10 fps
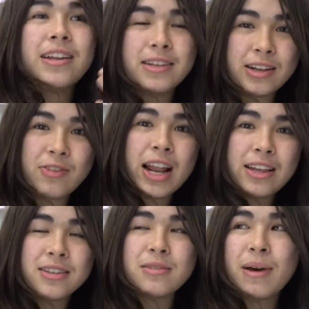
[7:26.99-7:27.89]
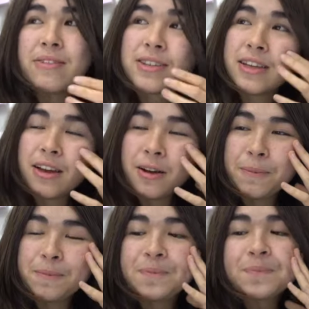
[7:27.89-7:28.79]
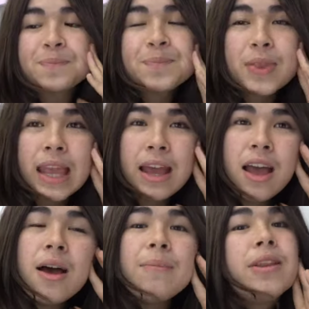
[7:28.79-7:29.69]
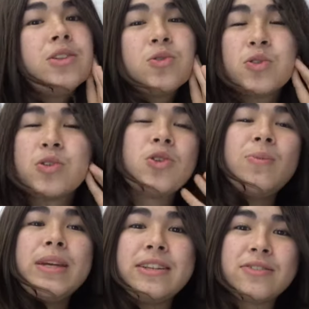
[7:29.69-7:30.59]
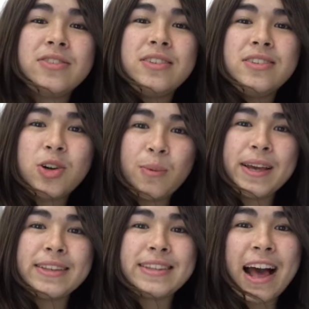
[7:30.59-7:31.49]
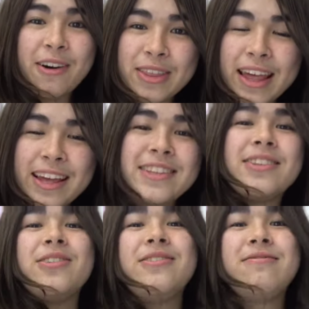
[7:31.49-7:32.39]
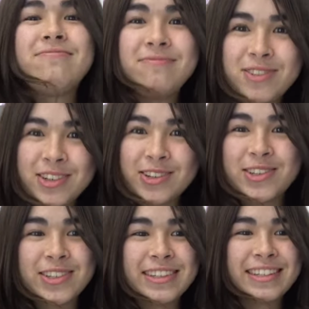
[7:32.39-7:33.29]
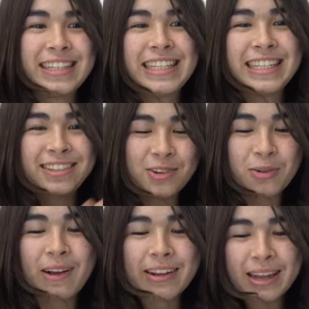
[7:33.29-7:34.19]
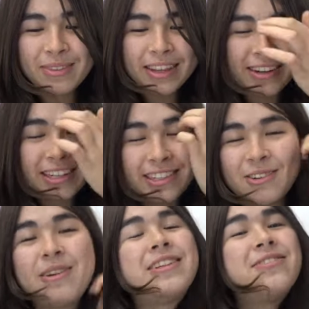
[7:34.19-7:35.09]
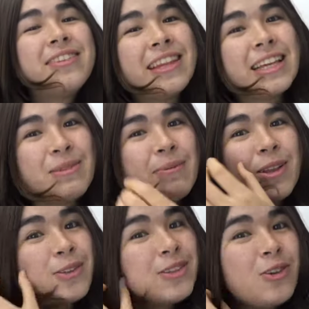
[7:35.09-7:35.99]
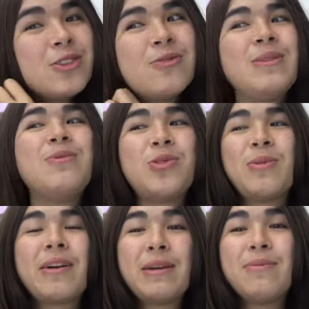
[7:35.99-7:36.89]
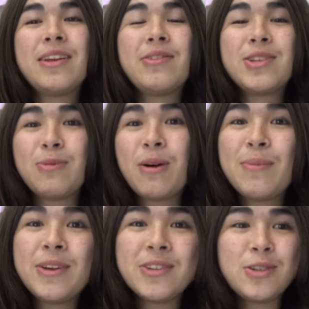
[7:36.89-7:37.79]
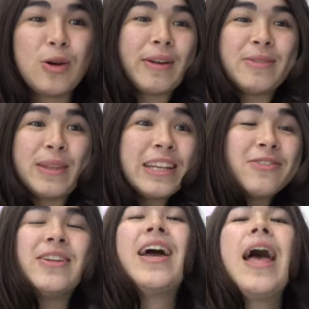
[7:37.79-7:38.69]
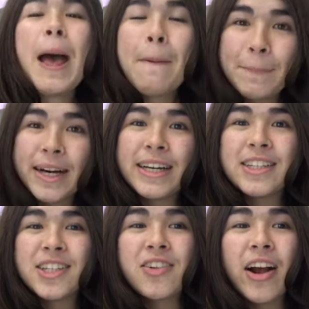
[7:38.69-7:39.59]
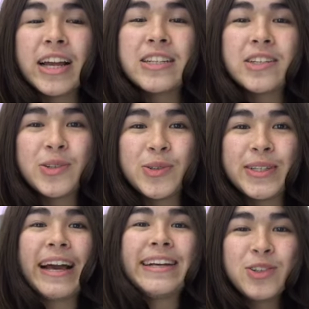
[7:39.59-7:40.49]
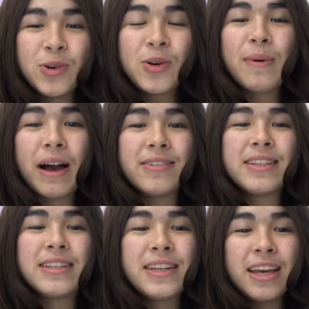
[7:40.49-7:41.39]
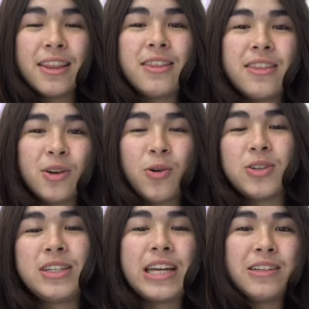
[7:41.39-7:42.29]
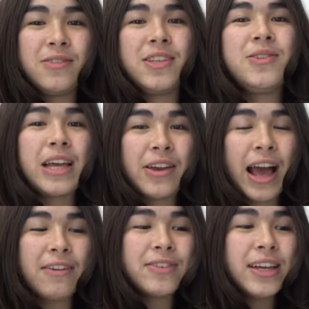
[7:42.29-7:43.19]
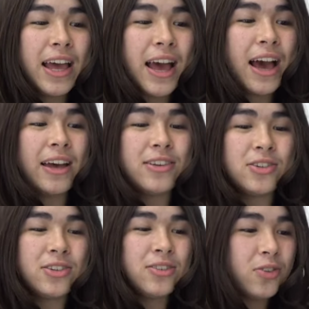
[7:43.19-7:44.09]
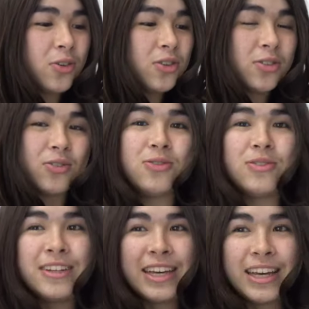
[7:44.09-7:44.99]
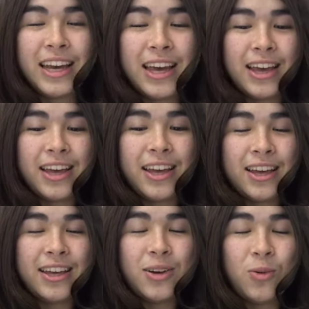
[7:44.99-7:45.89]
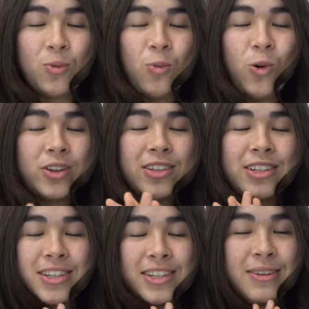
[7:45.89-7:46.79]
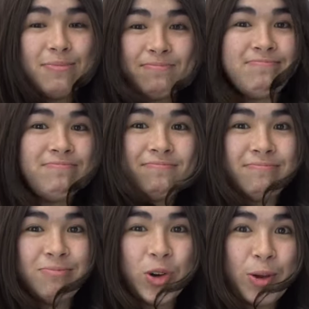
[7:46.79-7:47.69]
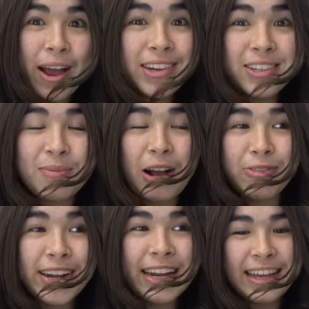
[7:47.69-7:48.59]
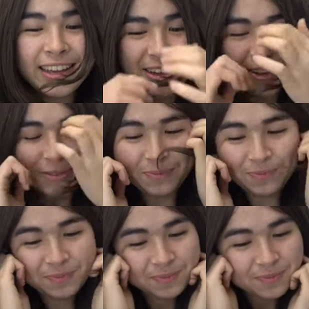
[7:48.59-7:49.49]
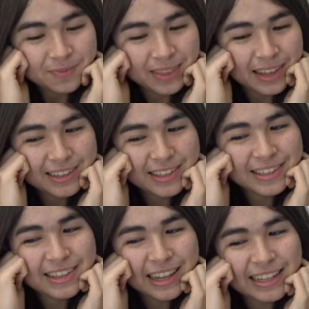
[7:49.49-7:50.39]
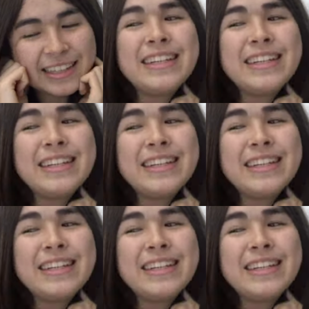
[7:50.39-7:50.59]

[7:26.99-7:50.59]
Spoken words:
it relates to maths. But there's also so many different topics out there, so don't just talk about game theory, talk about different things. Maybe lots of people talk about game theory, so it might be good to talk about something different. But try to talk about the quantitative skills that you have and just focus on what you're passionate about, really. Because like